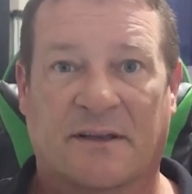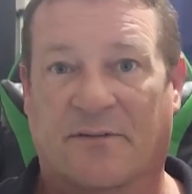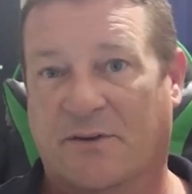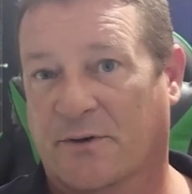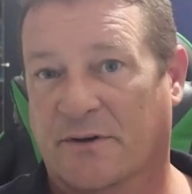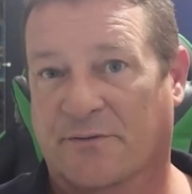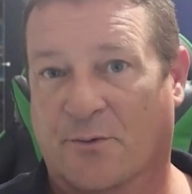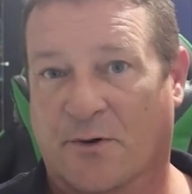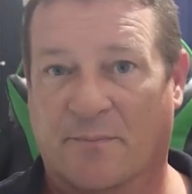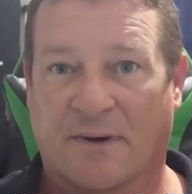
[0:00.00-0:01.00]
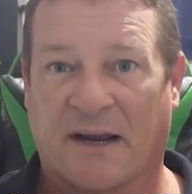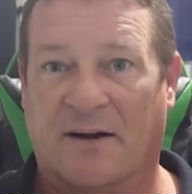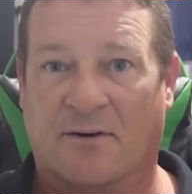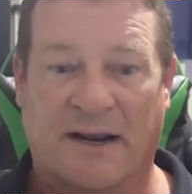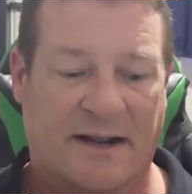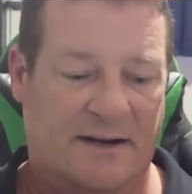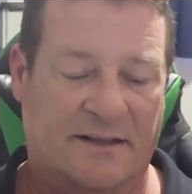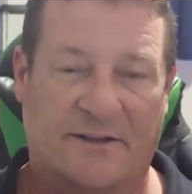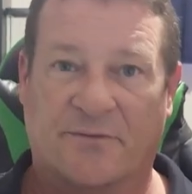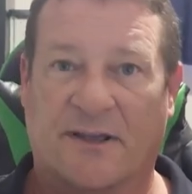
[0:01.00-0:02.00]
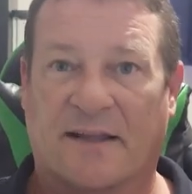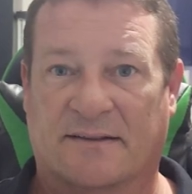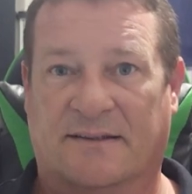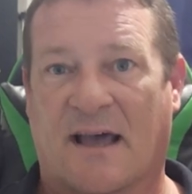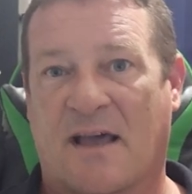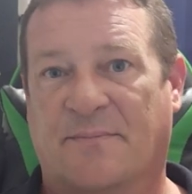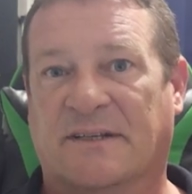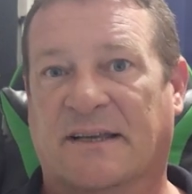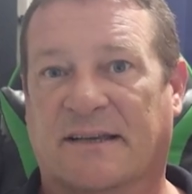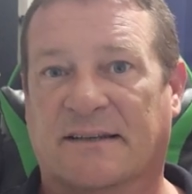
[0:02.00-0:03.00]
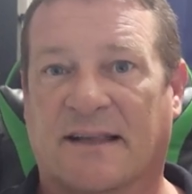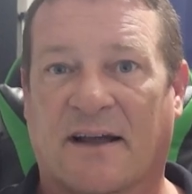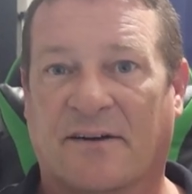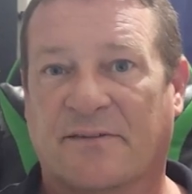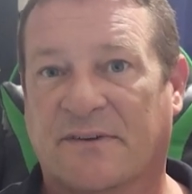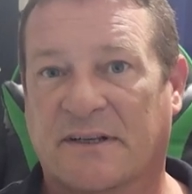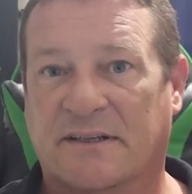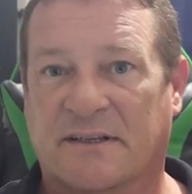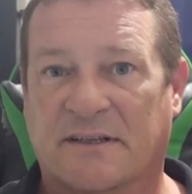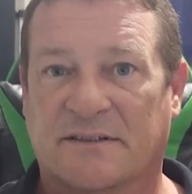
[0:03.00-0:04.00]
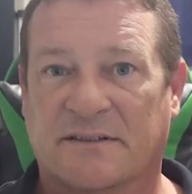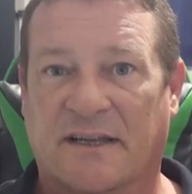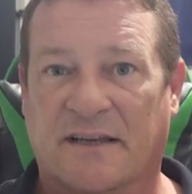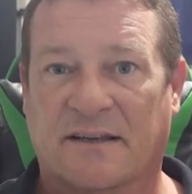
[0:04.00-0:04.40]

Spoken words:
if you can afford to buy a rat and you've got the time to take it down and feed it to your snake,